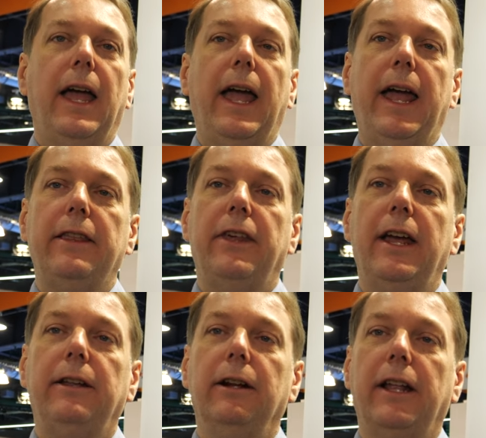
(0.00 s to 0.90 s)
And
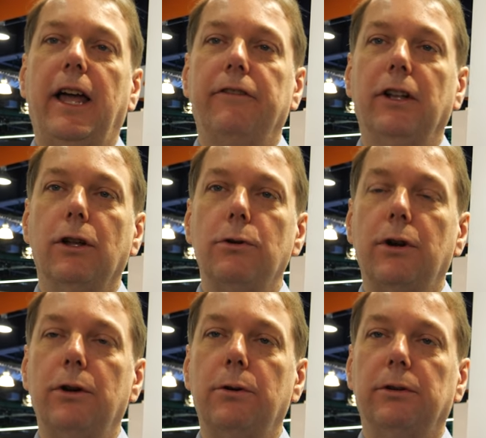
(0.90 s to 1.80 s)
then it'll have a
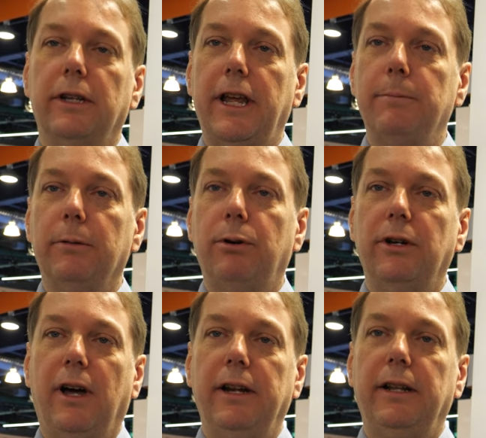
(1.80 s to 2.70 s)
logo or label
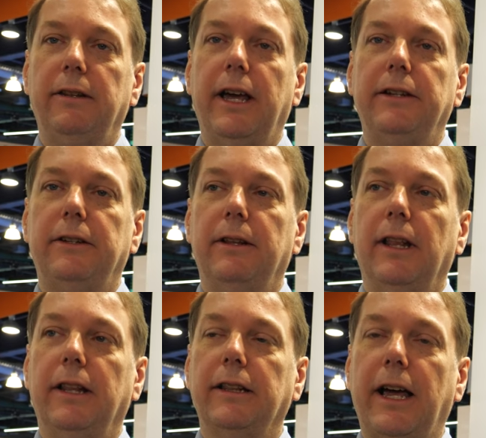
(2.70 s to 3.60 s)
put on it that
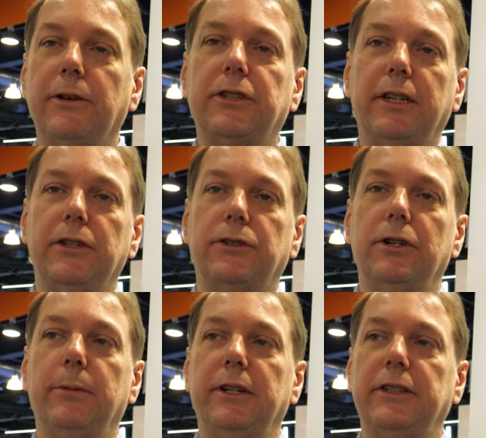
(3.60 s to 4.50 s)
allows the
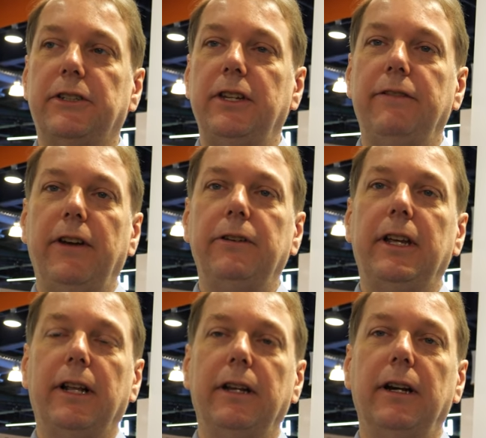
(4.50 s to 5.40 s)
consumer to see
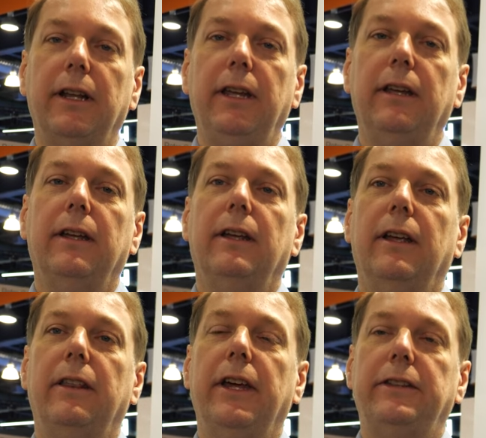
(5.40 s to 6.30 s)
very clearly
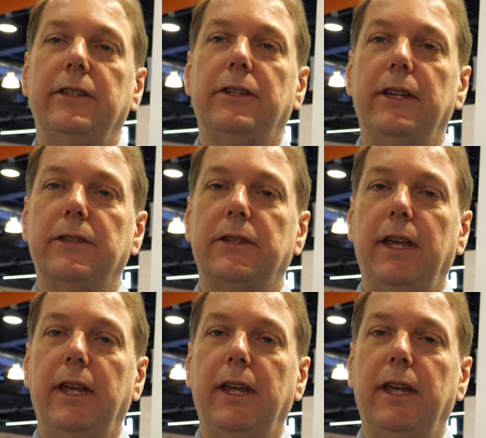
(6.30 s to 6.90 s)
that this is